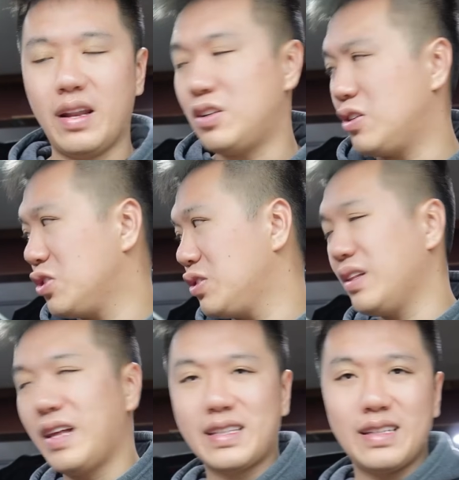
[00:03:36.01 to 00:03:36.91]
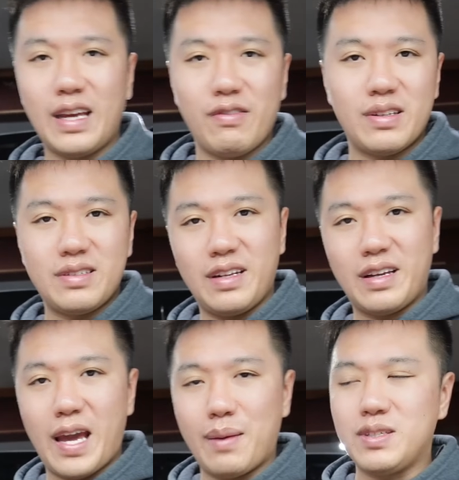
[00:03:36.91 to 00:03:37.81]
and I don't usually like to leave it
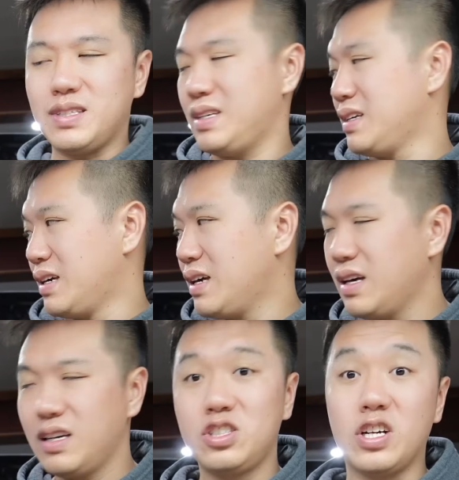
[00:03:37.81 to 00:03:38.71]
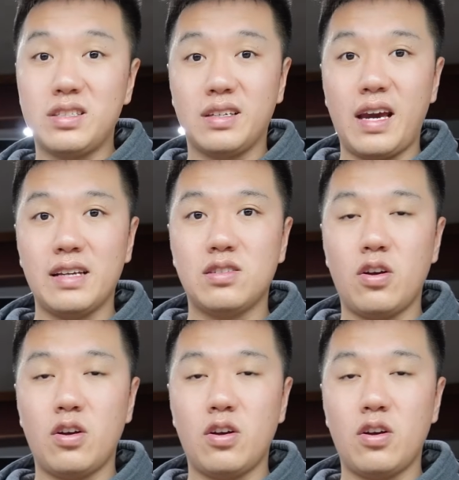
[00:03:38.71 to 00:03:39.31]
sitting empty just in case.